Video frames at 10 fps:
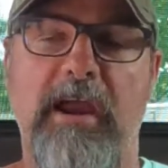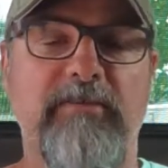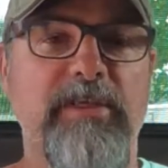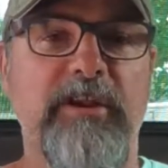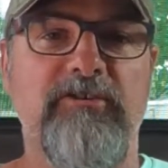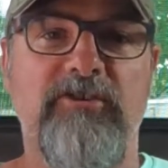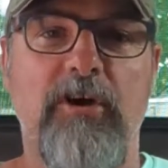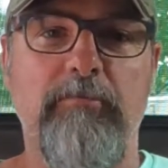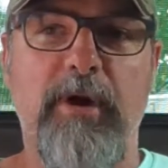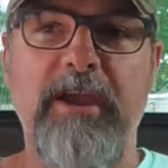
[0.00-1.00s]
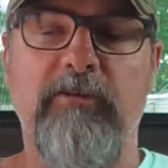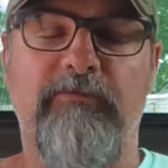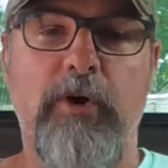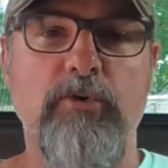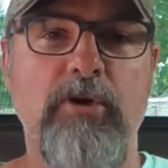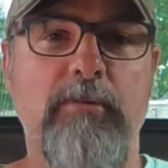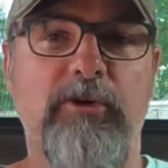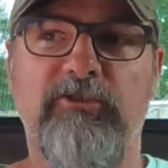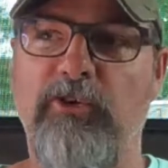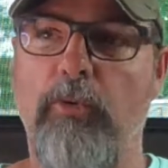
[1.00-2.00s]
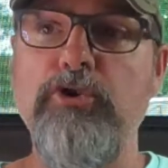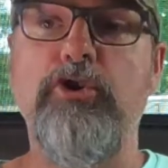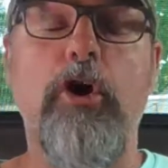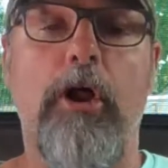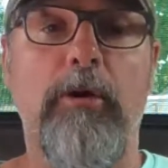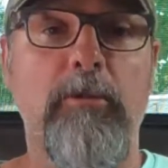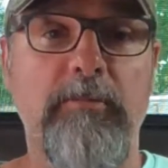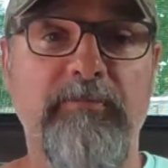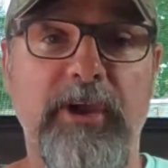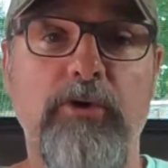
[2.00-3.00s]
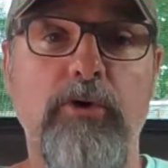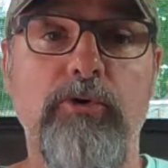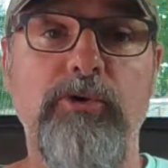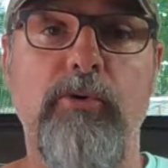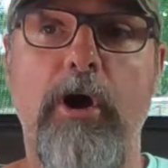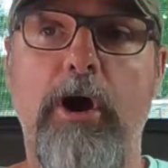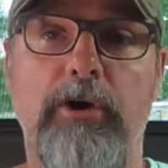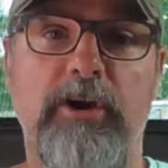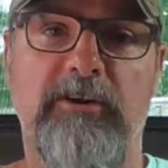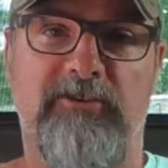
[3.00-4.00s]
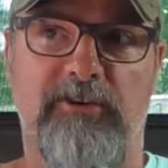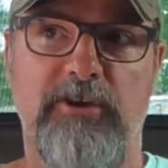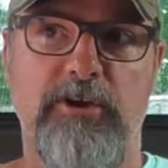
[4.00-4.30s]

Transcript: Everything's done by your phone number, so when you call them up, they know who you are, unless